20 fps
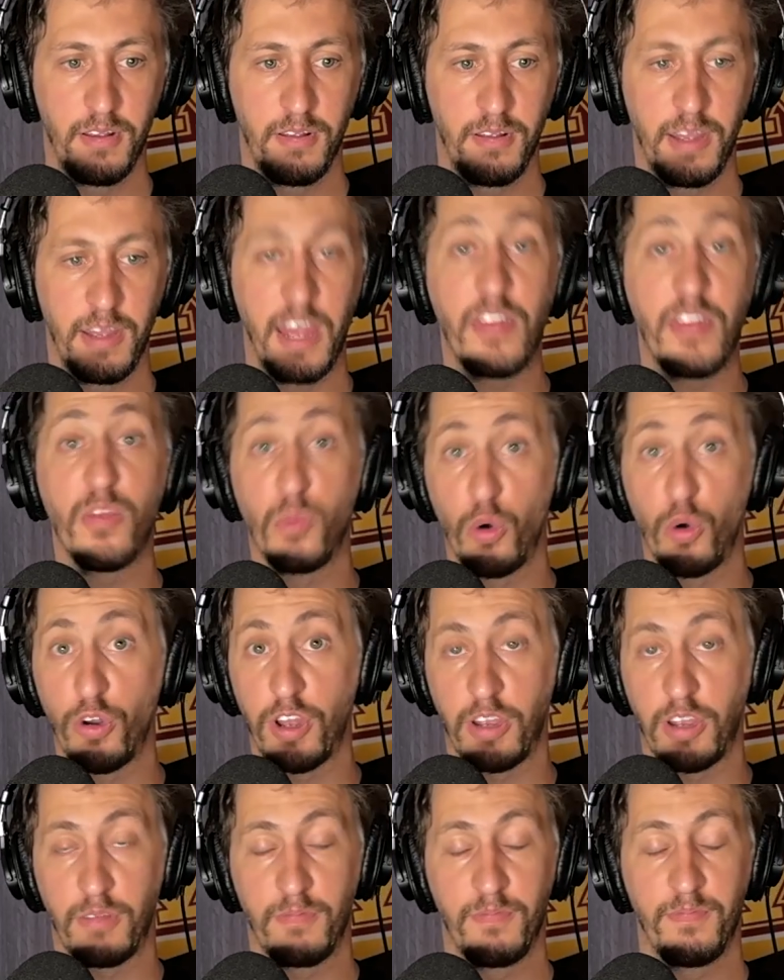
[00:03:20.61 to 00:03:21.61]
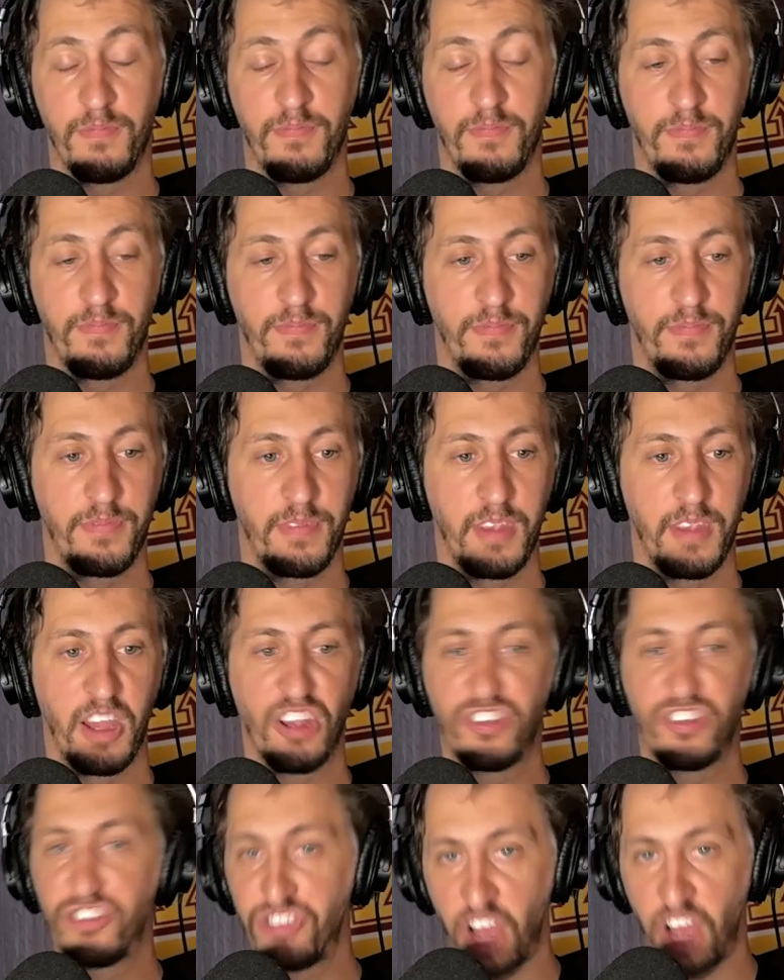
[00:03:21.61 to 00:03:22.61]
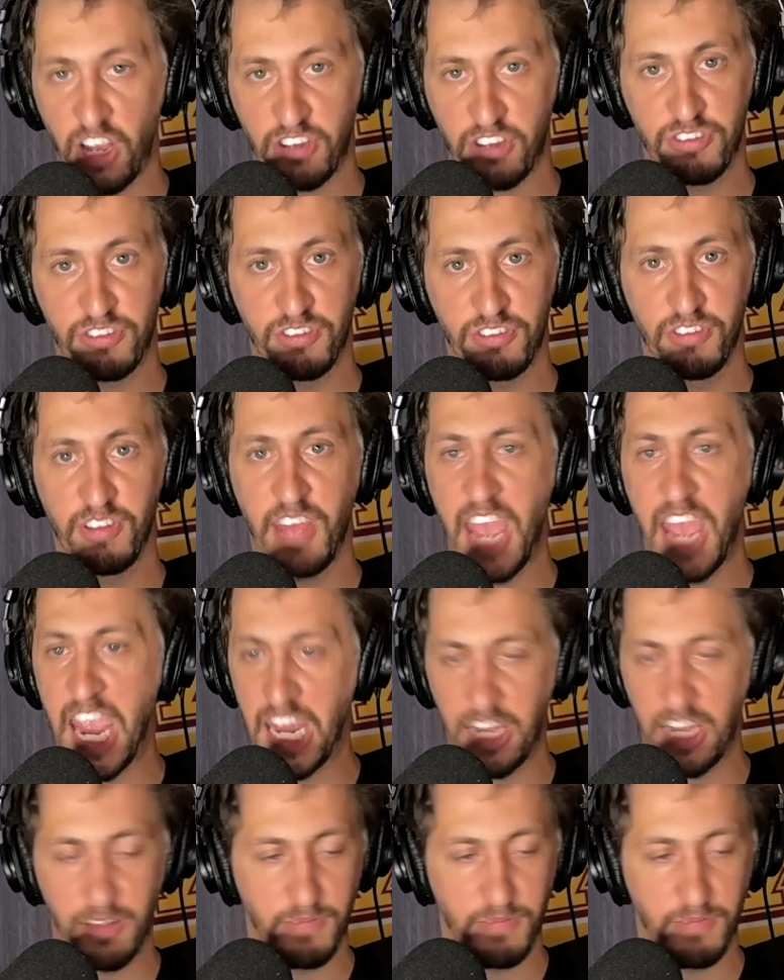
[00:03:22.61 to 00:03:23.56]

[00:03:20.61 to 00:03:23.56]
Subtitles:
in the morning. Sucks. Hate it.